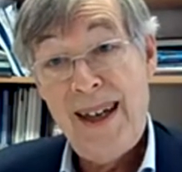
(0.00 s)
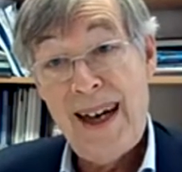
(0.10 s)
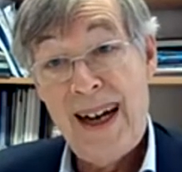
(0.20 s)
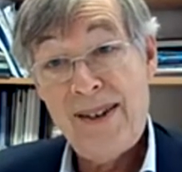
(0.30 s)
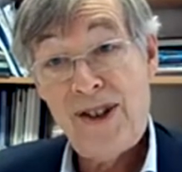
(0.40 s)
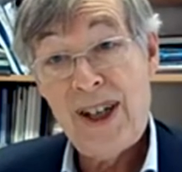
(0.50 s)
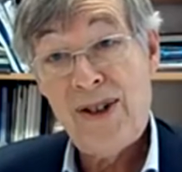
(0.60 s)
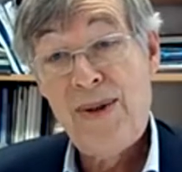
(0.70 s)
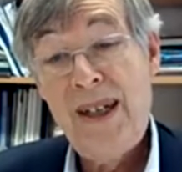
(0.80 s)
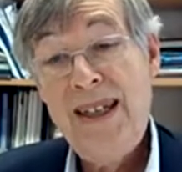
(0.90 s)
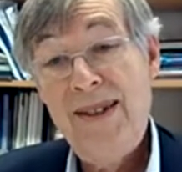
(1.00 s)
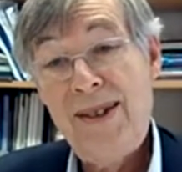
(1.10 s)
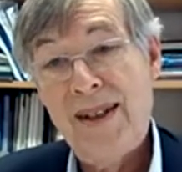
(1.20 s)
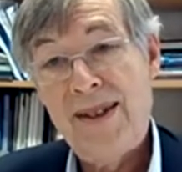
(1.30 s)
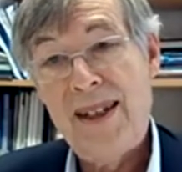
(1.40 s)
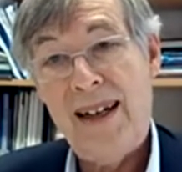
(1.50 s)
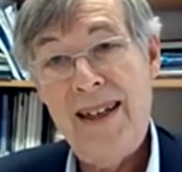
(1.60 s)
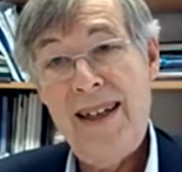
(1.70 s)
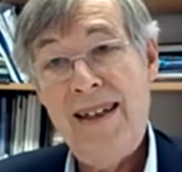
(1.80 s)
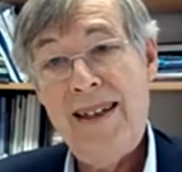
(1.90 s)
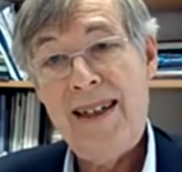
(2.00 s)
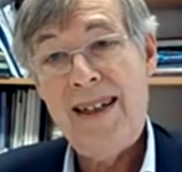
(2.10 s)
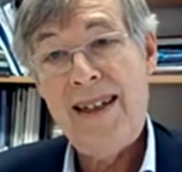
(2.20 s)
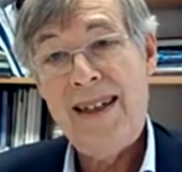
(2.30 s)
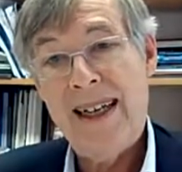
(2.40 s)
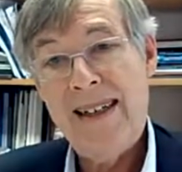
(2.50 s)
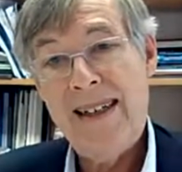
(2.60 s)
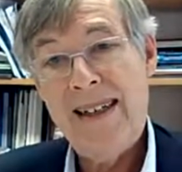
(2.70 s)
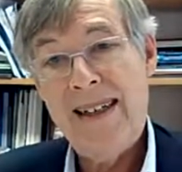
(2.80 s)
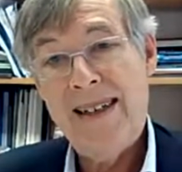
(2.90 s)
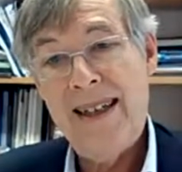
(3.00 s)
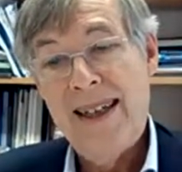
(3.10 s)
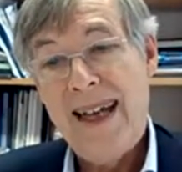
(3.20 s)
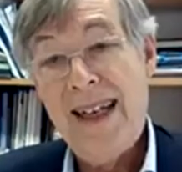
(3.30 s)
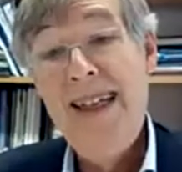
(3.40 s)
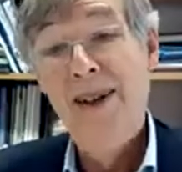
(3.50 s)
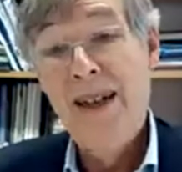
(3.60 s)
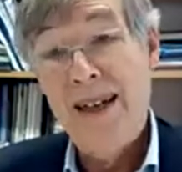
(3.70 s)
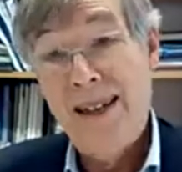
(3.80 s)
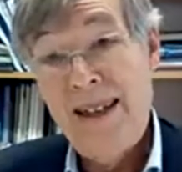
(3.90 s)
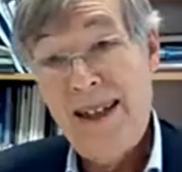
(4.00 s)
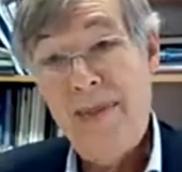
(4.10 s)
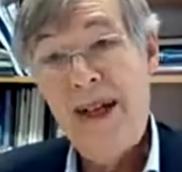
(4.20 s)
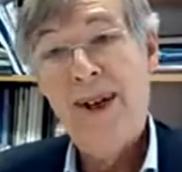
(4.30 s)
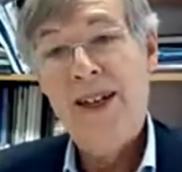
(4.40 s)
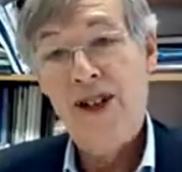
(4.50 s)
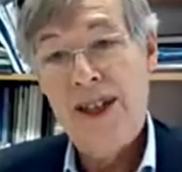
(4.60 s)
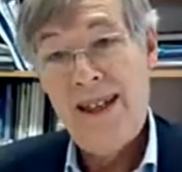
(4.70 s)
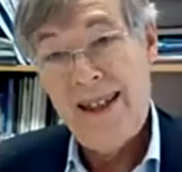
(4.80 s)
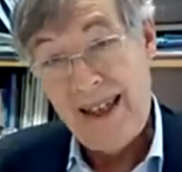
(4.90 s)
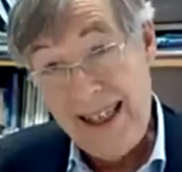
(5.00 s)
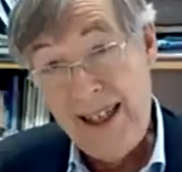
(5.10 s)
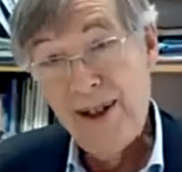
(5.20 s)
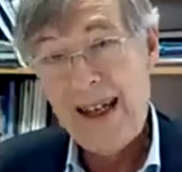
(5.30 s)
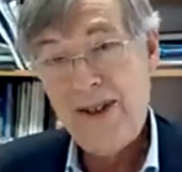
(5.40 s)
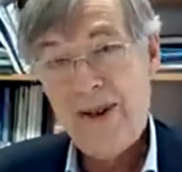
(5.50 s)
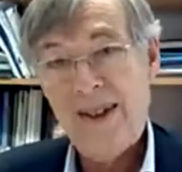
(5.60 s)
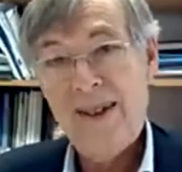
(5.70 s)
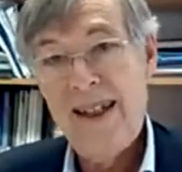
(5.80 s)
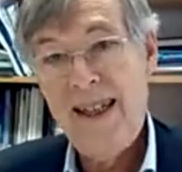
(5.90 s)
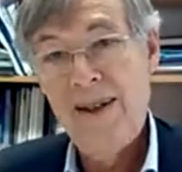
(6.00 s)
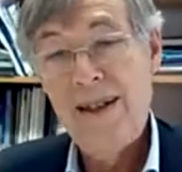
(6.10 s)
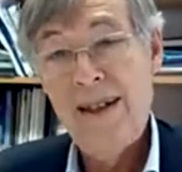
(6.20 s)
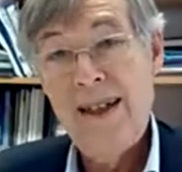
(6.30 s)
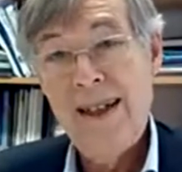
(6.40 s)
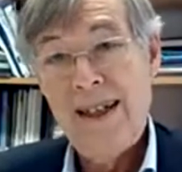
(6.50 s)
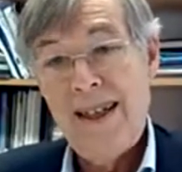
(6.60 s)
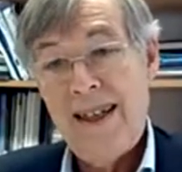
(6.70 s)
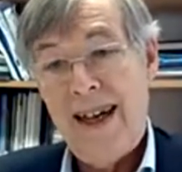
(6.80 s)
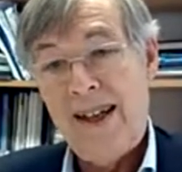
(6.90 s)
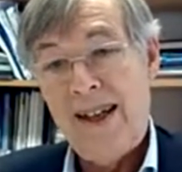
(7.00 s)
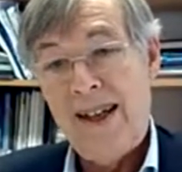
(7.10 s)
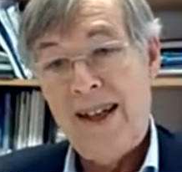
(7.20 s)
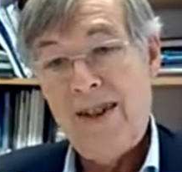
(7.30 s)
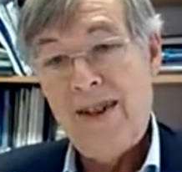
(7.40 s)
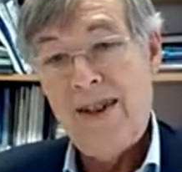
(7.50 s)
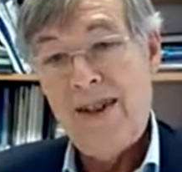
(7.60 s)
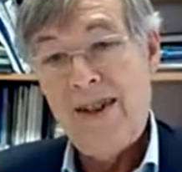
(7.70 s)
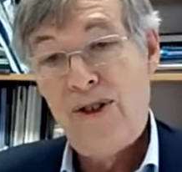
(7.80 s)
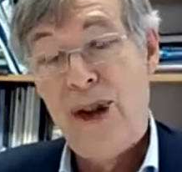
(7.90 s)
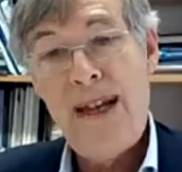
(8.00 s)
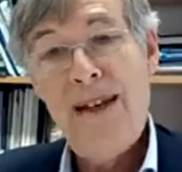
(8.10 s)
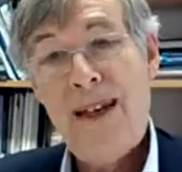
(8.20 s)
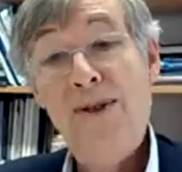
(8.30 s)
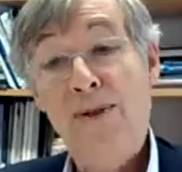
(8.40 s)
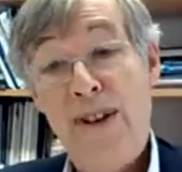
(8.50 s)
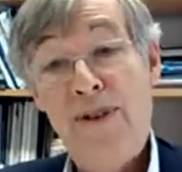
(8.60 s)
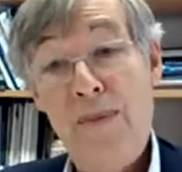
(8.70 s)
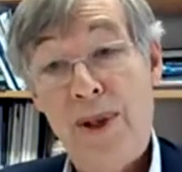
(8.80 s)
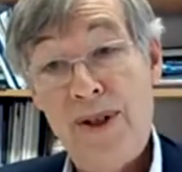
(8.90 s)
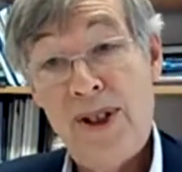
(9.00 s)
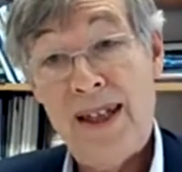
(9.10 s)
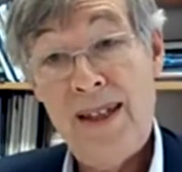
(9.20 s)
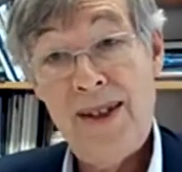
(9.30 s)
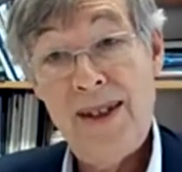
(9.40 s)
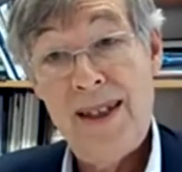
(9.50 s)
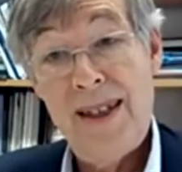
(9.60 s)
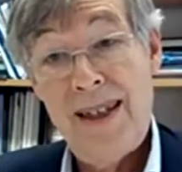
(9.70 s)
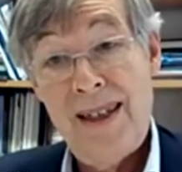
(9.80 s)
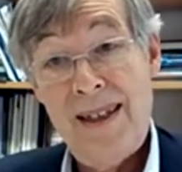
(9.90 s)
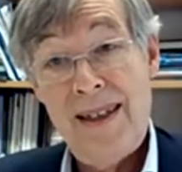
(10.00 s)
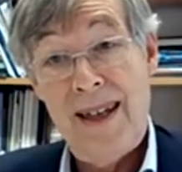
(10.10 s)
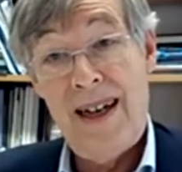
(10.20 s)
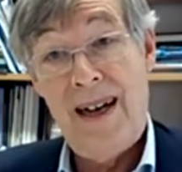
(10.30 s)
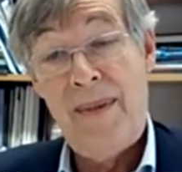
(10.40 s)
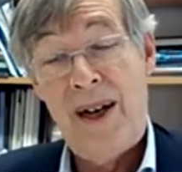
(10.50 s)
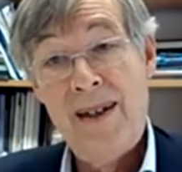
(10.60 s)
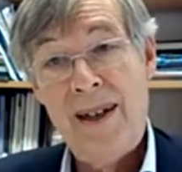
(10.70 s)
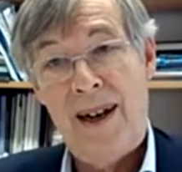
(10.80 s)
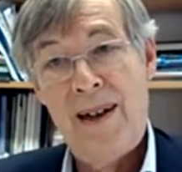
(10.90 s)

has just released a study indicating that legal immigration, legal, I stress legal, has dropped by close to 50% among